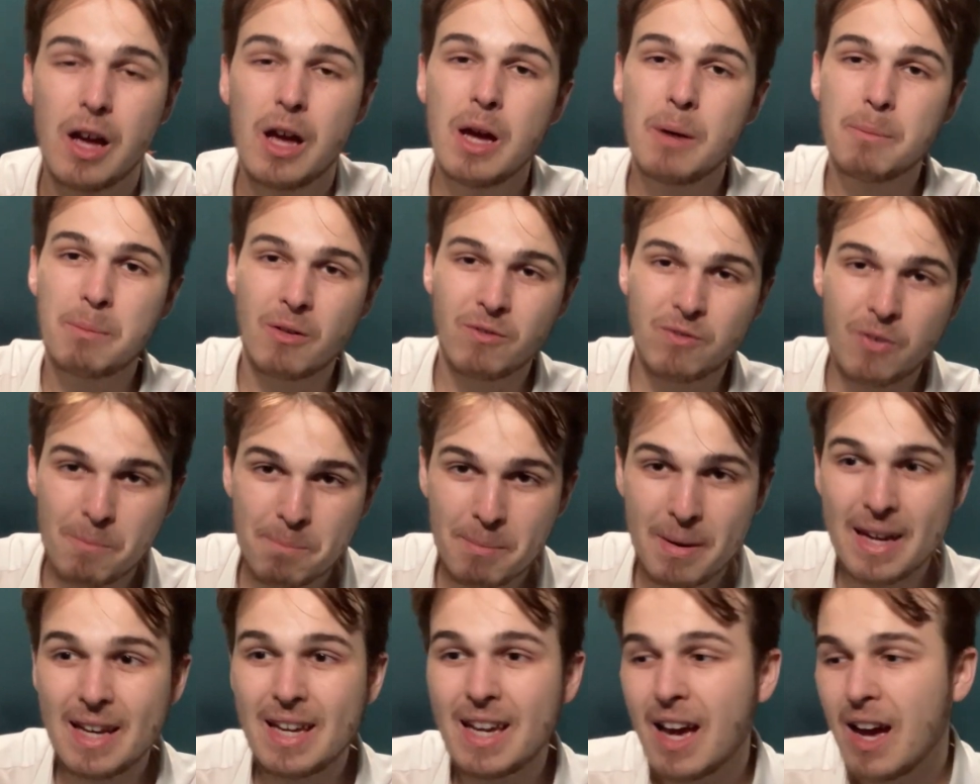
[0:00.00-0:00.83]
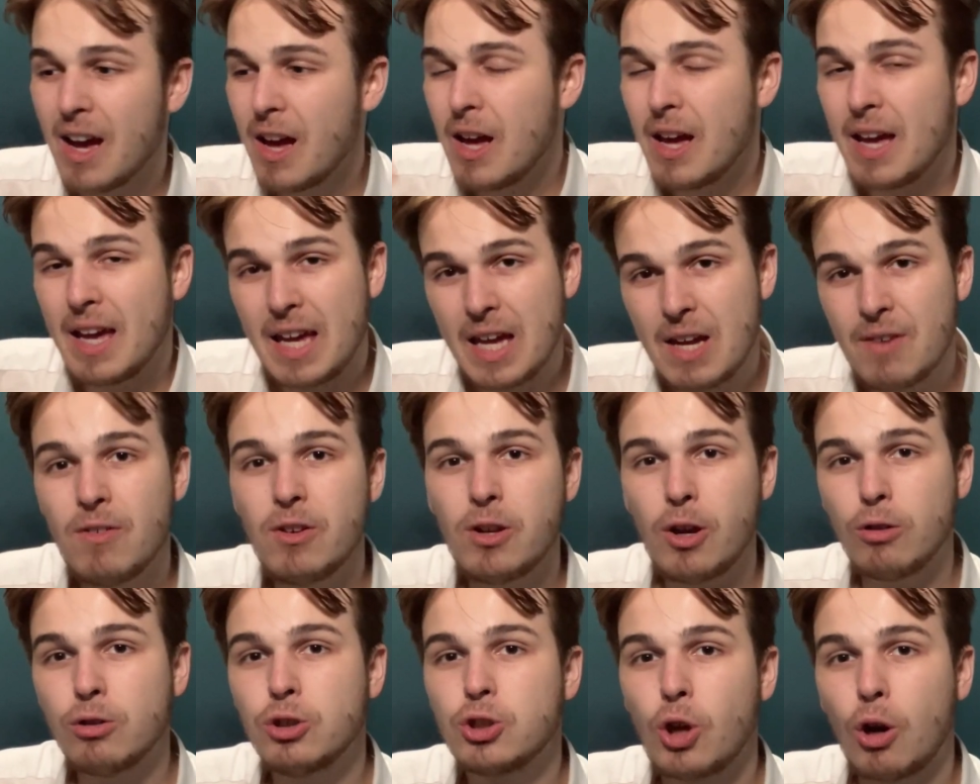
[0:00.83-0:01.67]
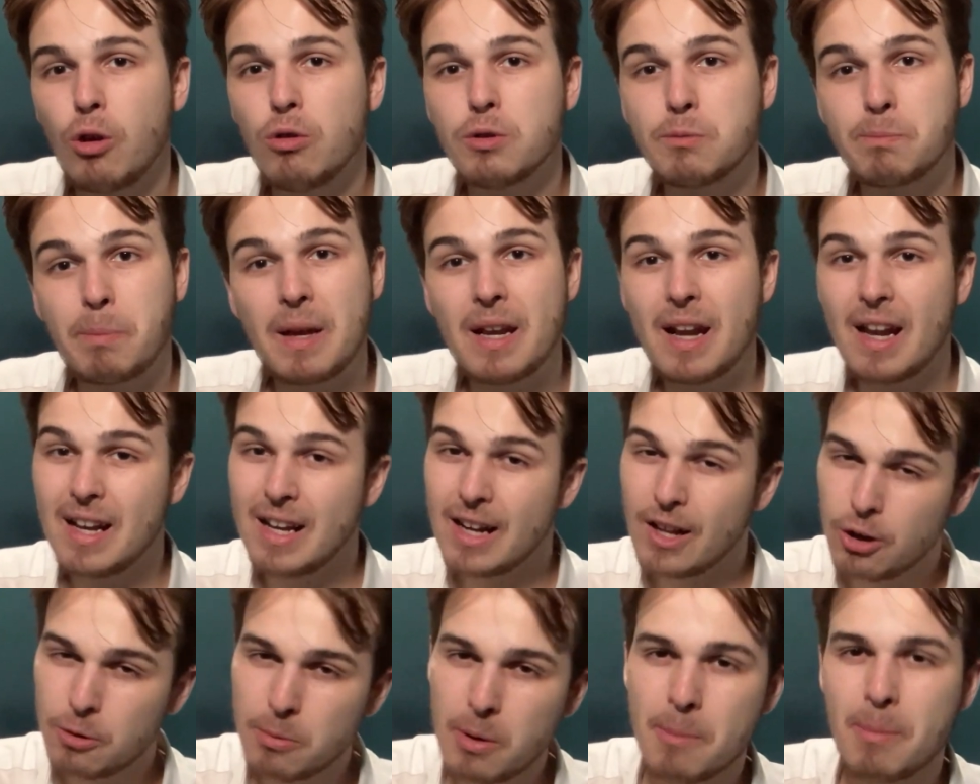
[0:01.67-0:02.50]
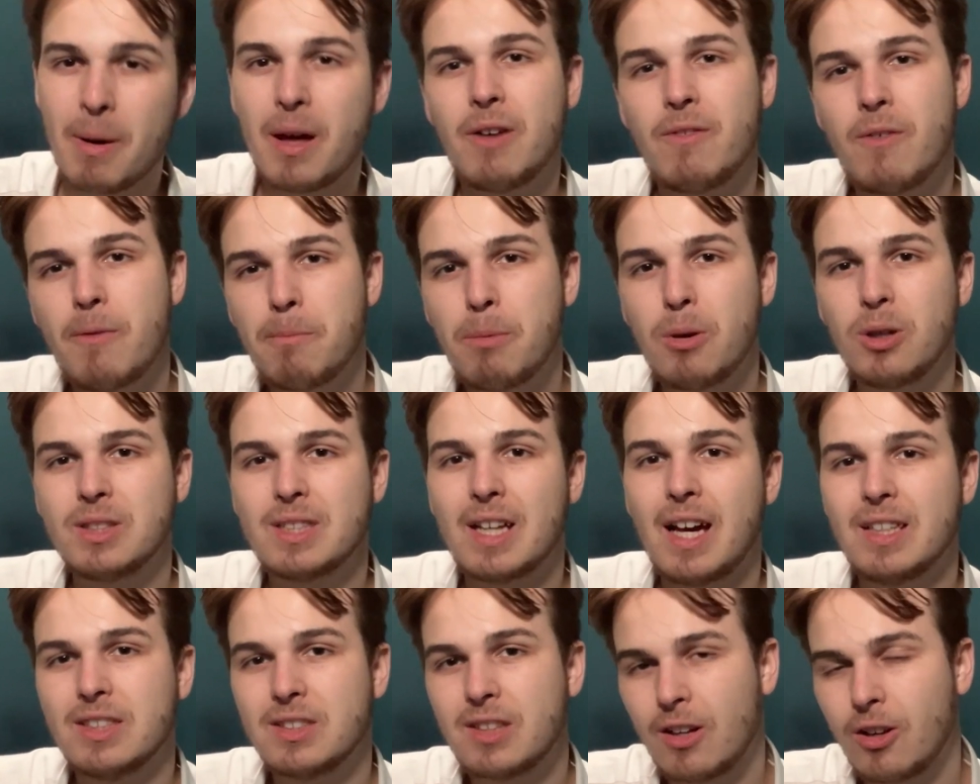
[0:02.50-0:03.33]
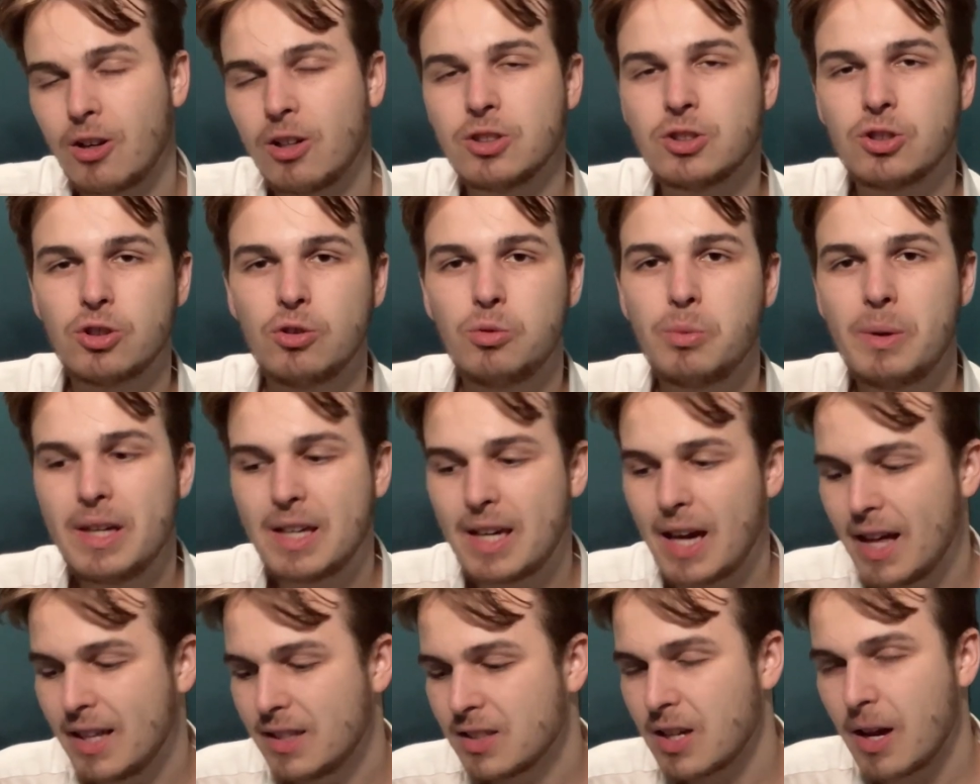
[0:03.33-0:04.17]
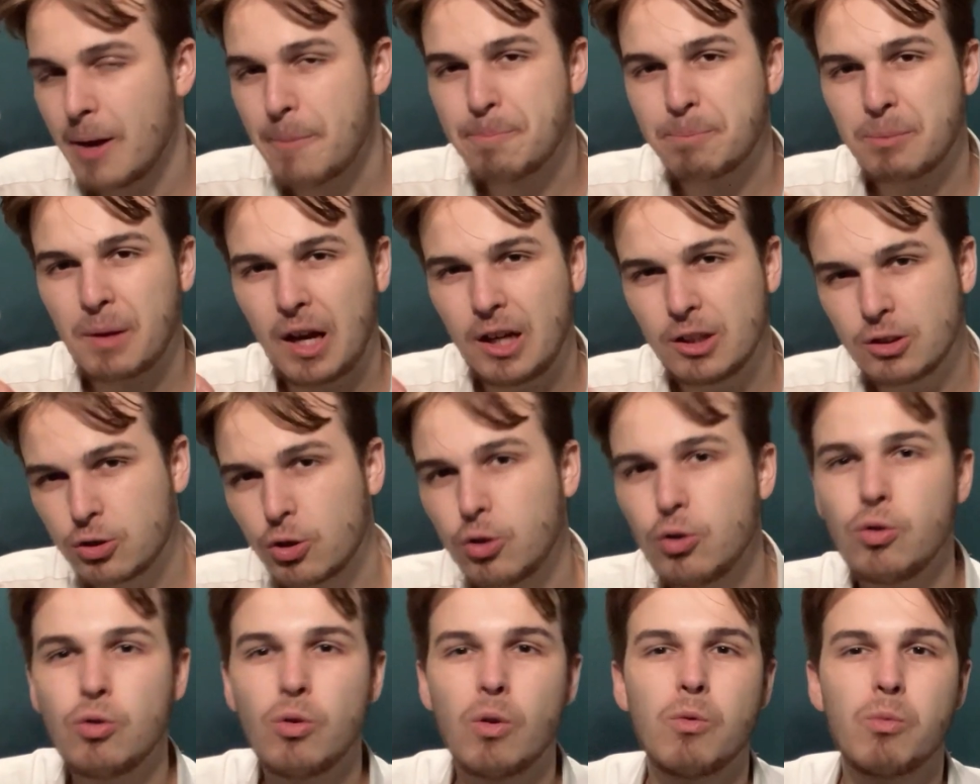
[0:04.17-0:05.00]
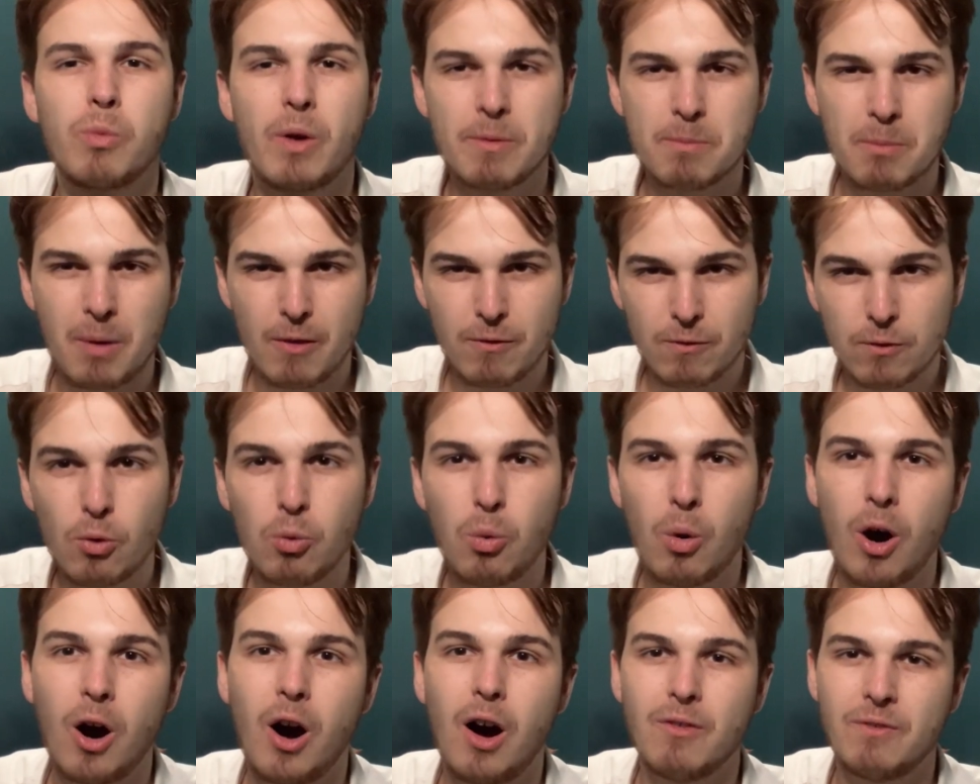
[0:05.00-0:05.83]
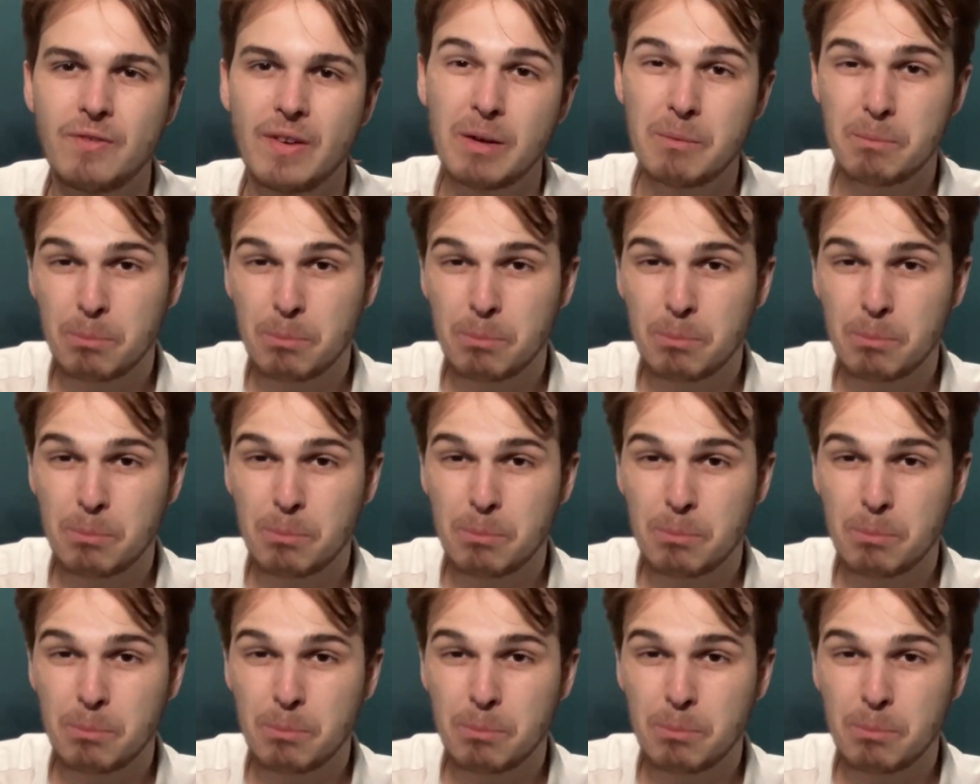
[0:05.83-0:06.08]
But for me, even though Zhou's been a little bit better than Bottas the last 2 weekends, I do, with my full heart, think